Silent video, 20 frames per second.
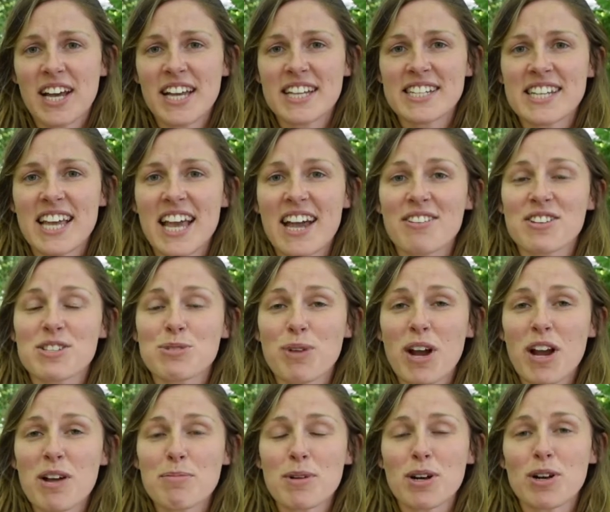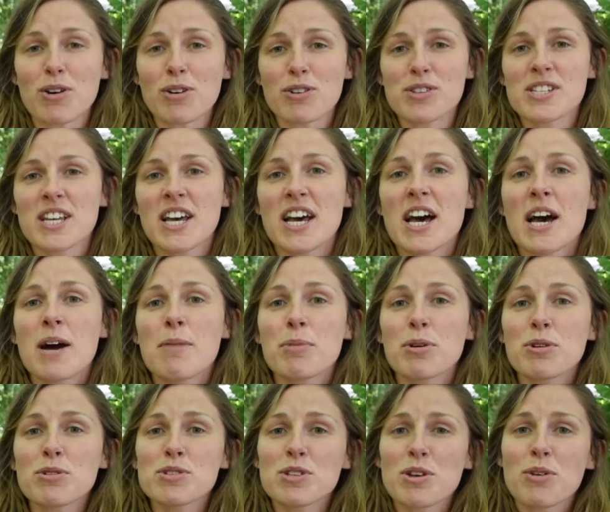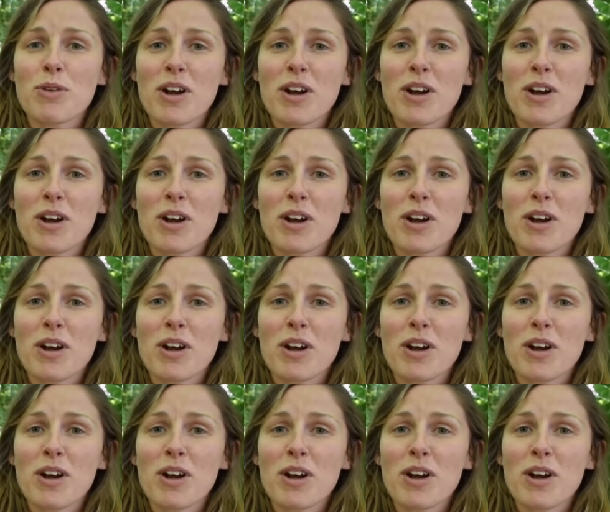into areas where it belongs, but also